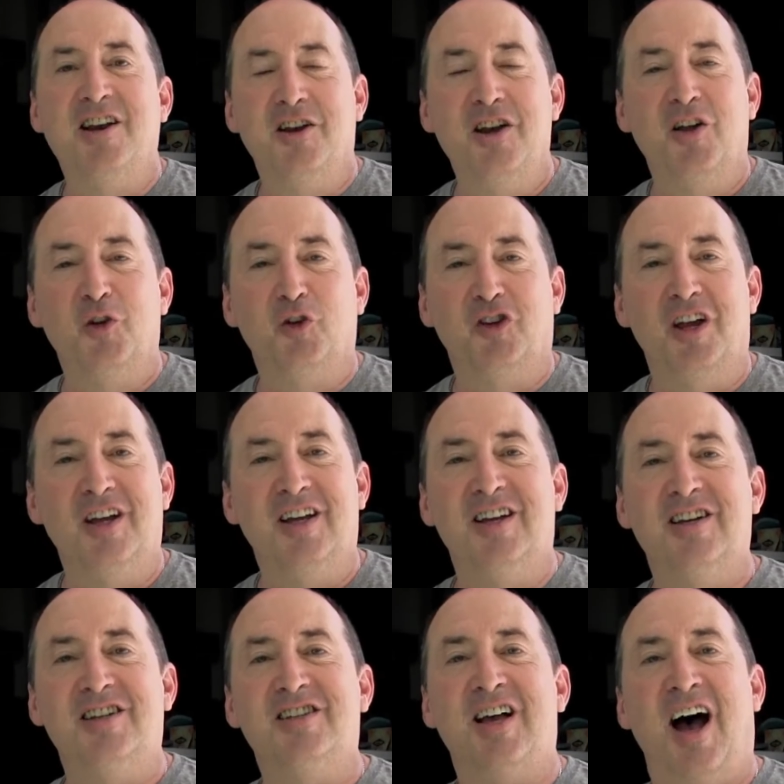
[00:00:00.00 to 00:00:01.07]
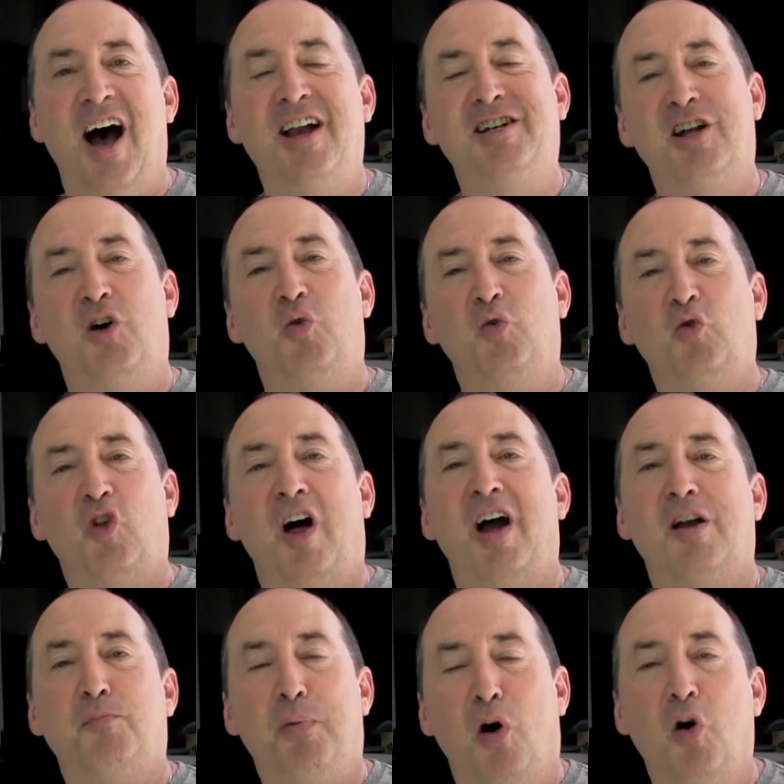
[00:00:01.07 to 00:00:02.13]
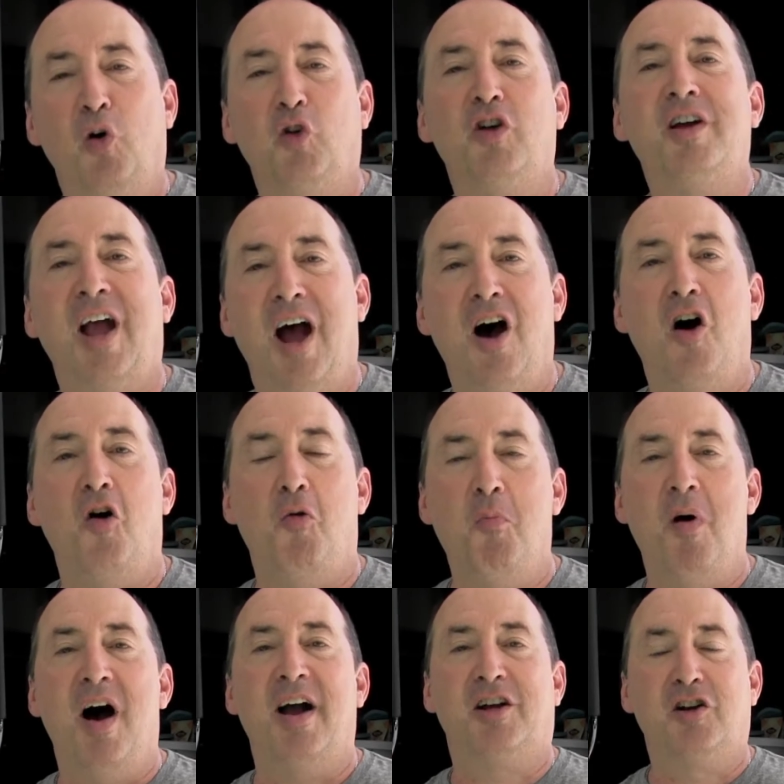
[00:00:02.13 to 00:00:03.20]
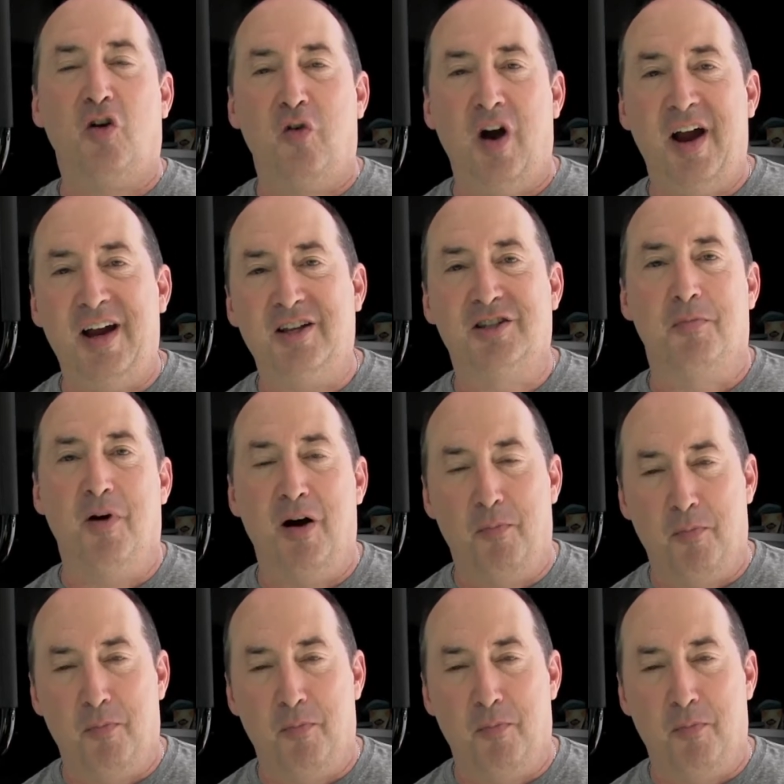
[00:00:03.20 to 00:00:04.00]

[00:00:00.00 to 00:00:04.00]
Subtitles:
another thing is, I don't like pulling out my crates and my